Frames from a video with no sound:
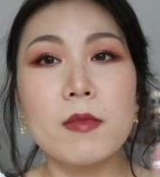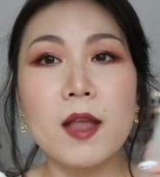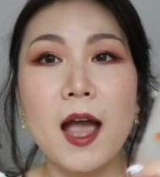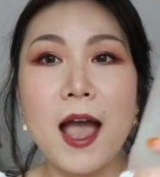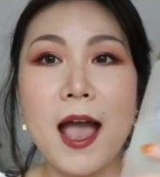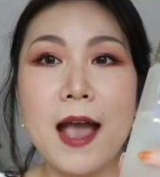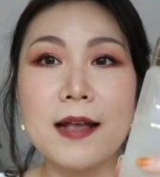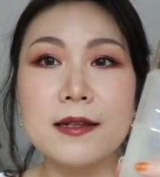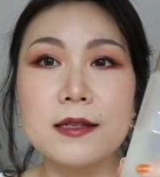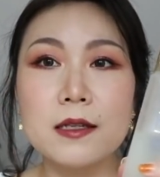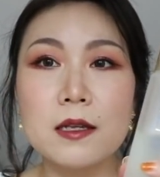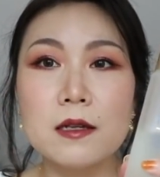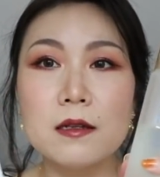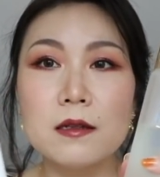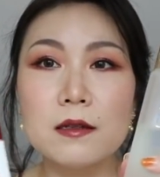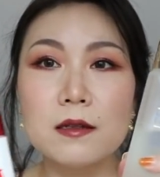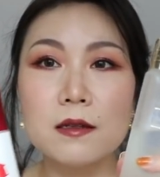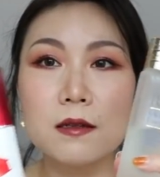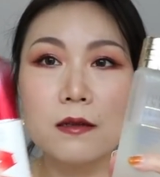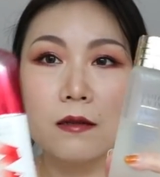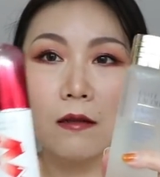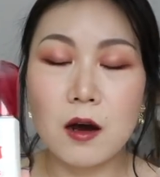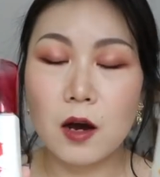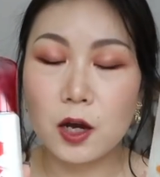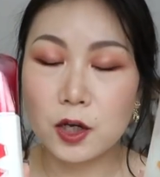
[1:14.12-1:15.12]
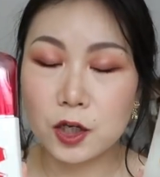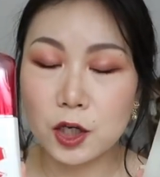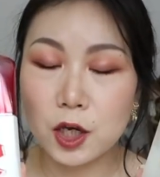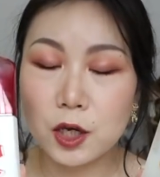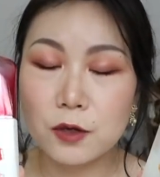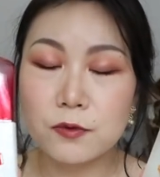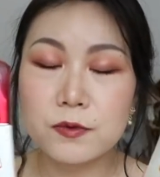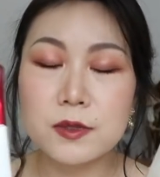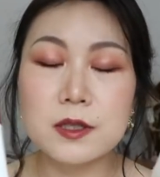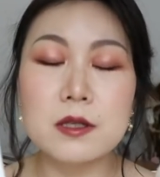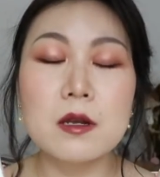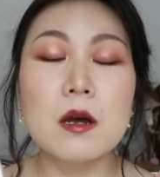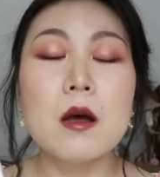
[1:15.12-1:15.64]
Essence. I
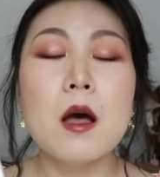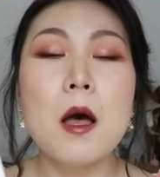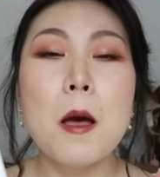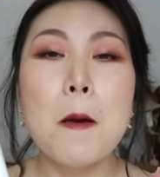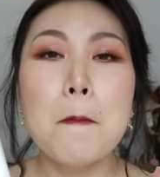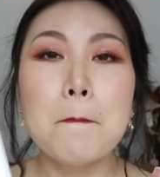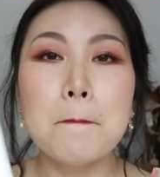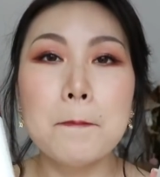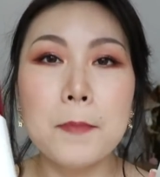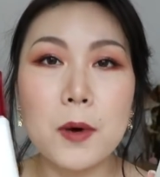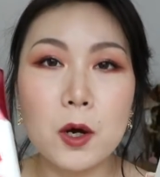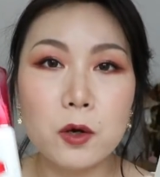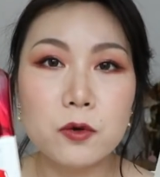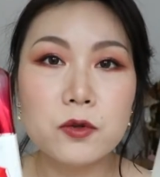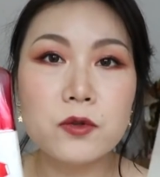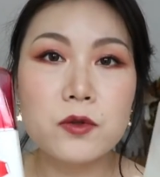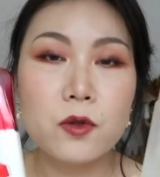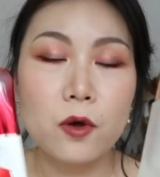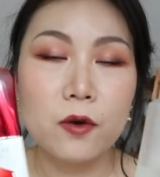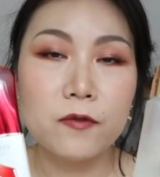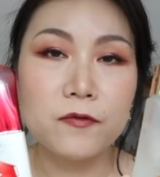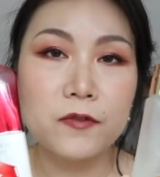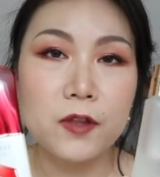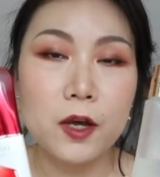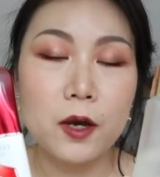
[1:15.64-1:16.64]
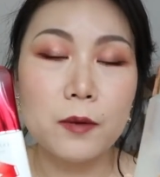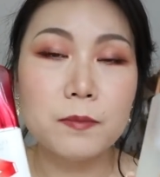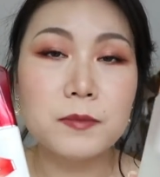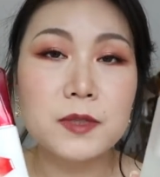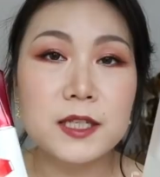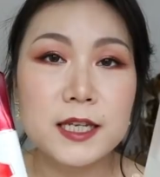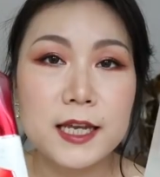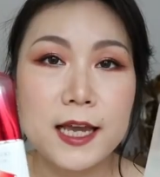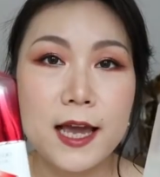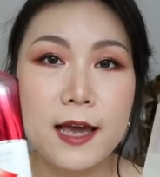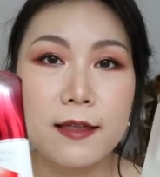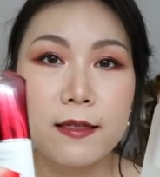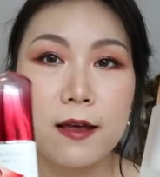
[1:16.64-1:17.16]
used both of them
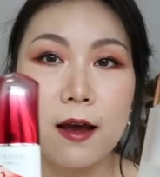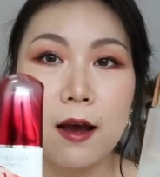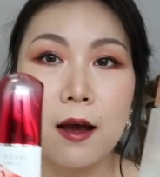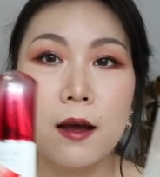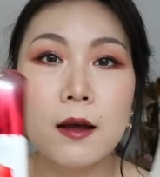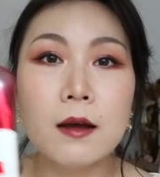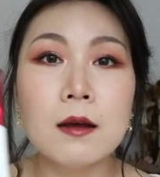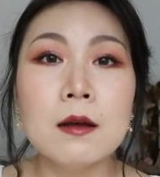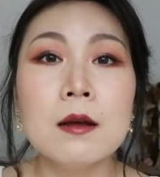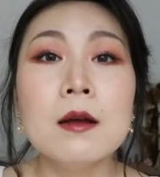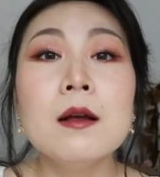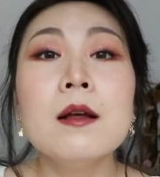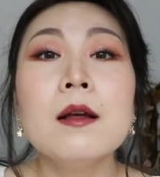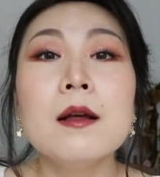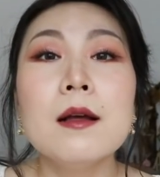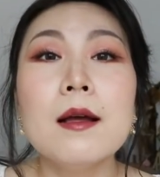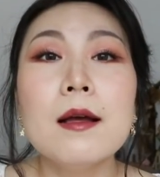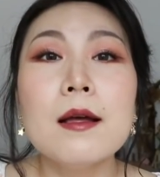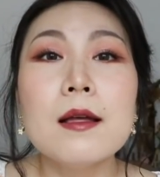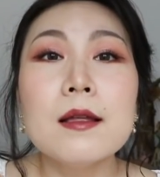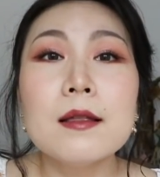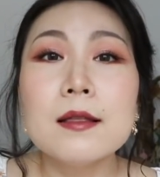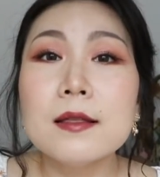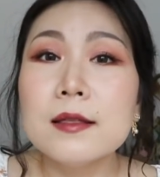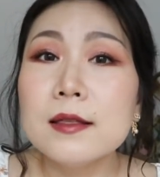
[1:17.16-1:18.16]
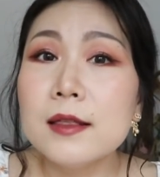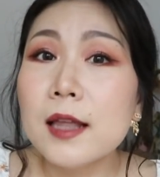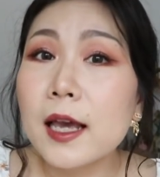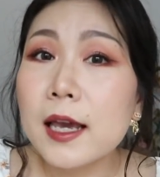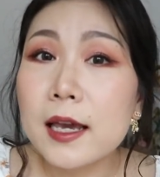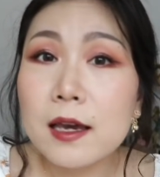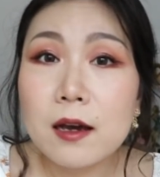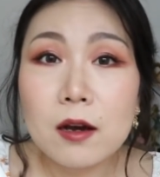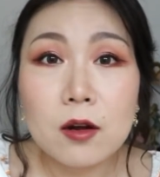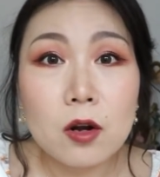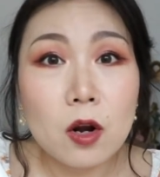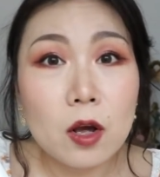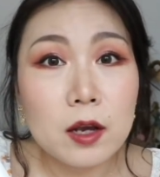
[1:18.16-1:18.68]
together. They
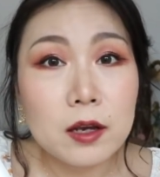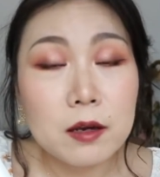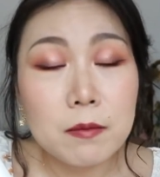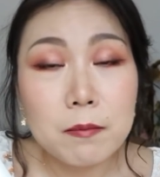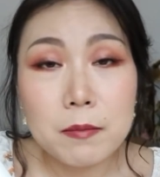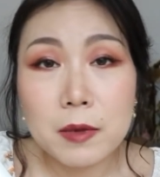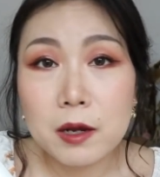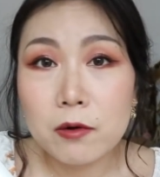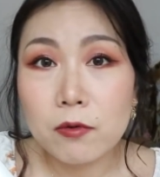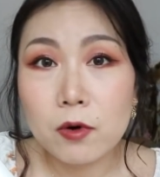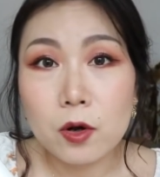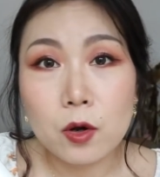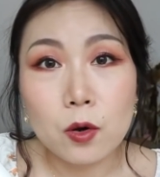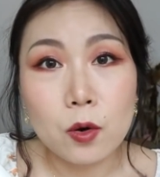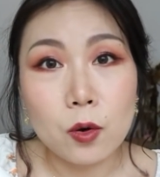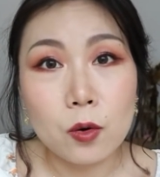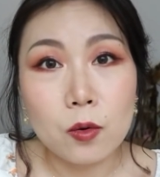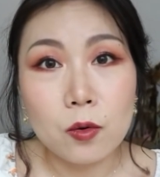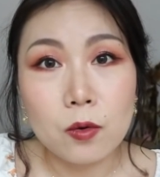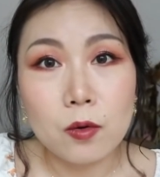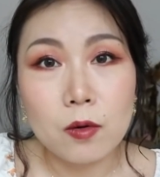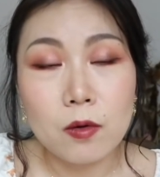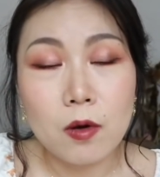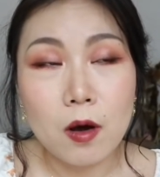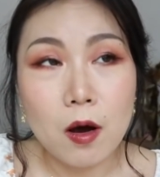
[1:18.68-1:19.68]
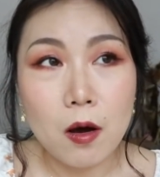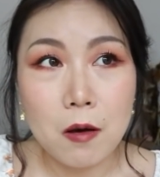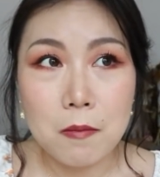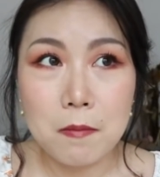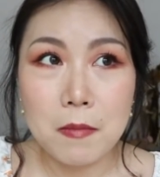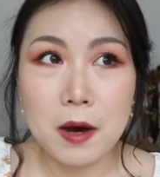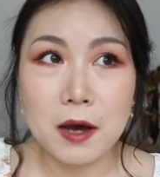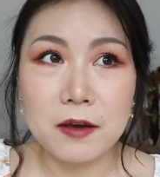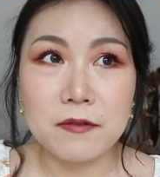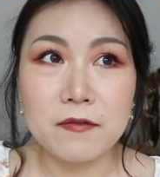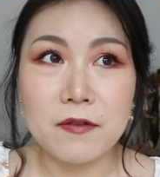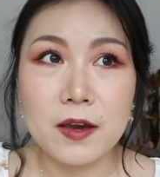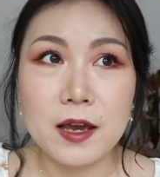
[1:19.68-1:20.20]
are like a miracle on
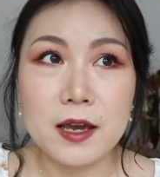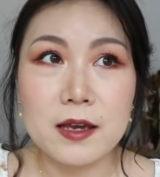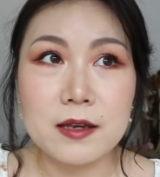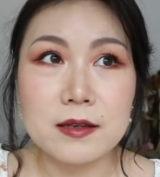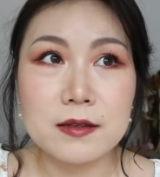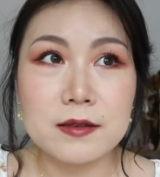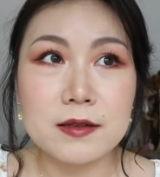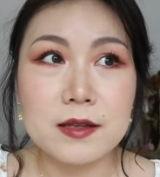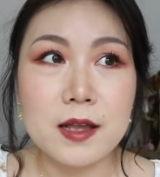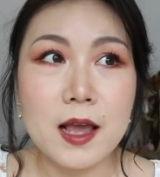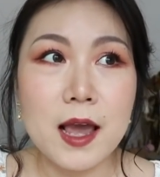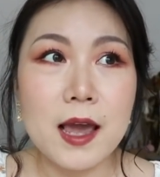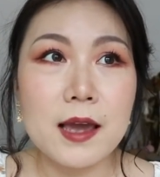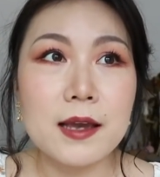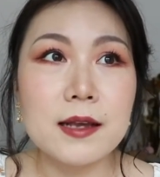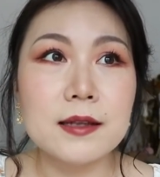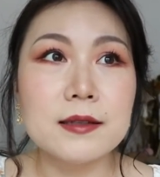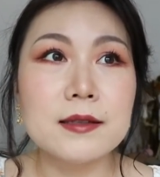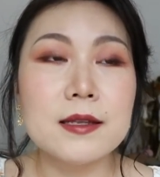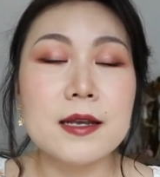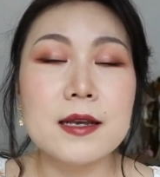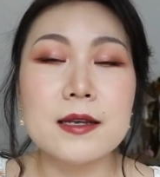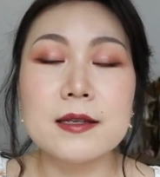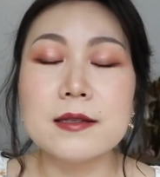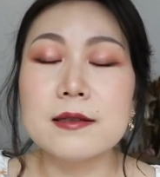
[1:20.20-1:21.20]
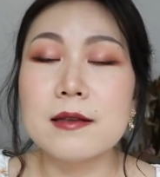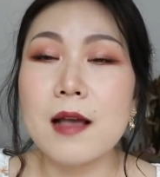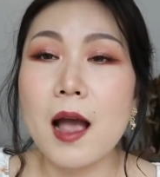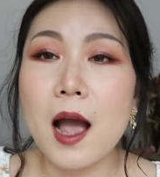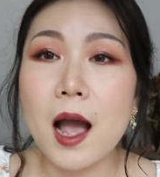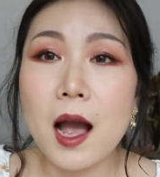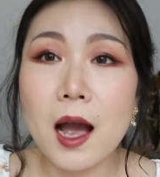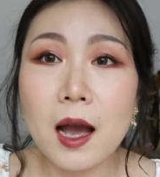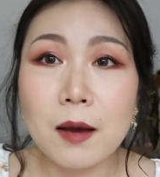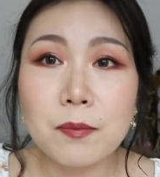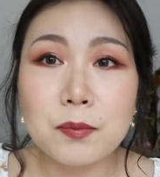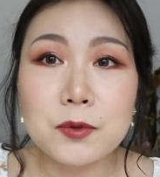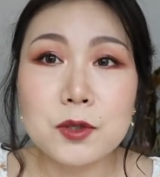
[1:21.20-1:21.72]
my face. It is
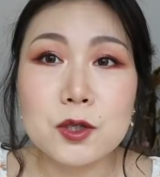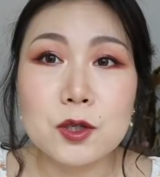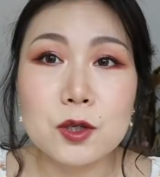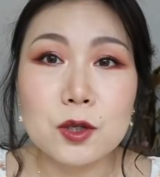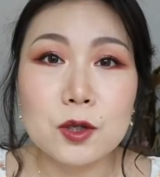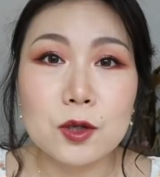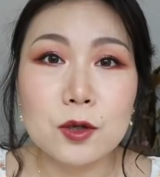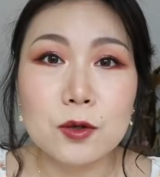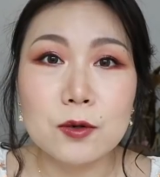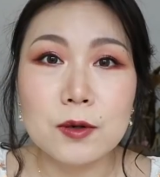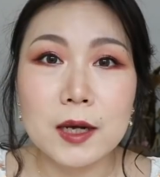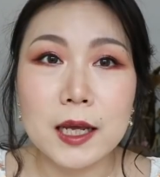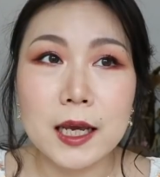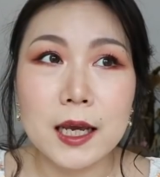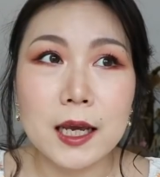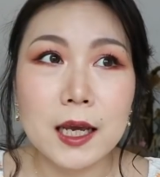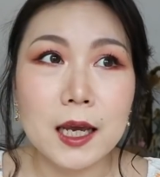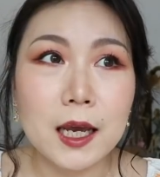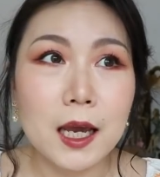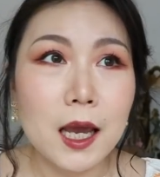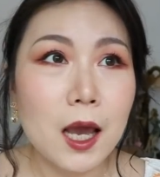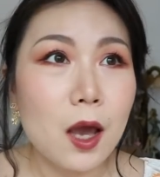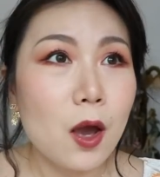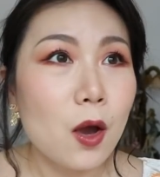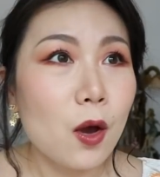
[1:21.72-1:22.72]
absolutely